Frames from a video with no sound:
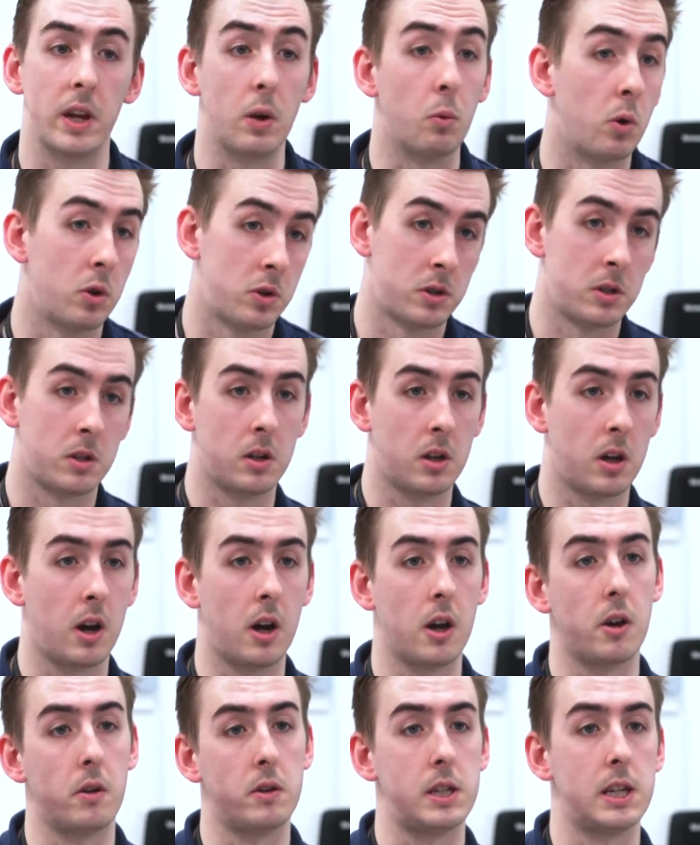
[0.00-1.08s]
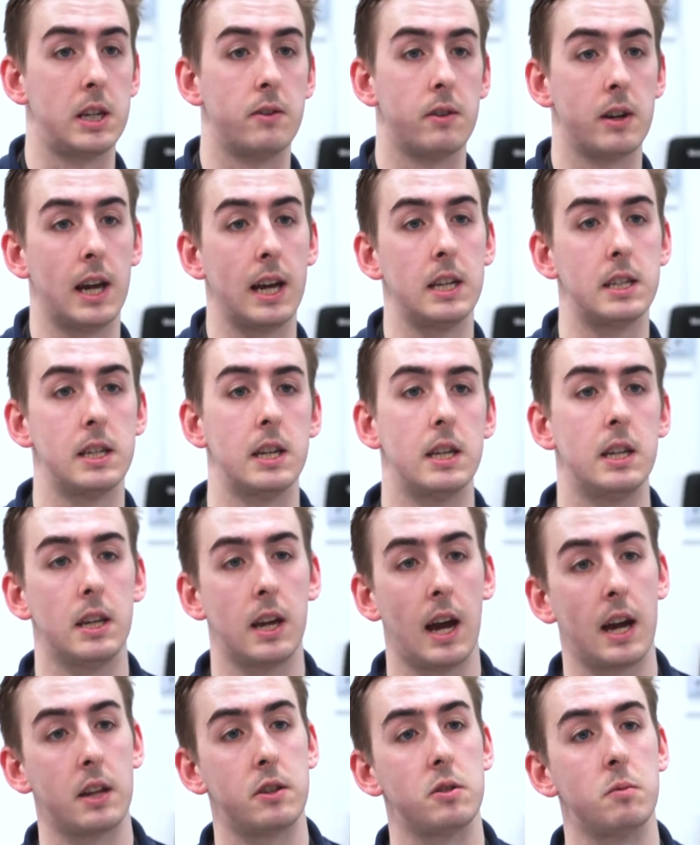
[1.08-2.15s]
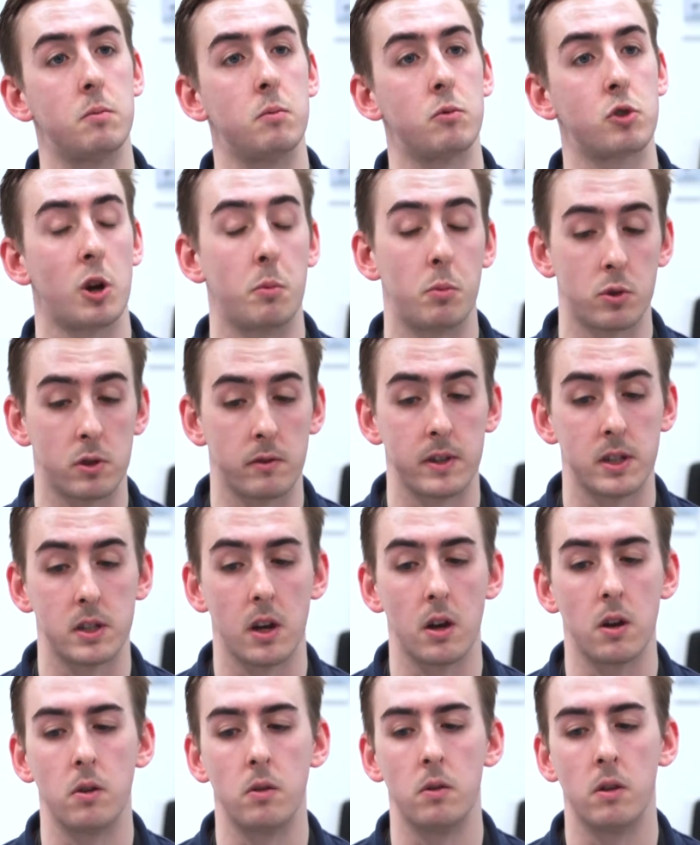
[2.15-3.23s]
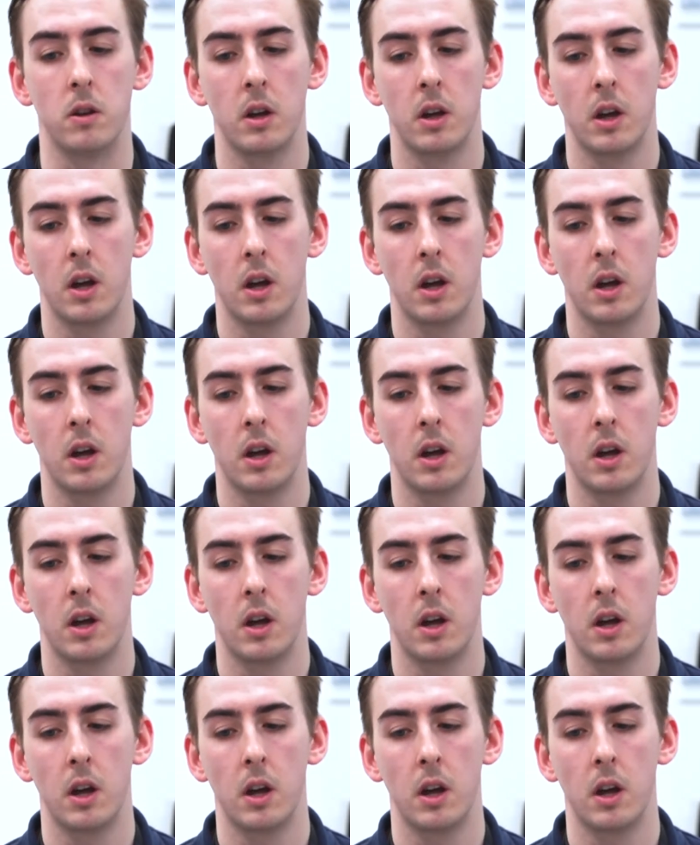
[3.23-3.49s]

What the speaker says: It wasn't IoT related, it had some troubles of its own,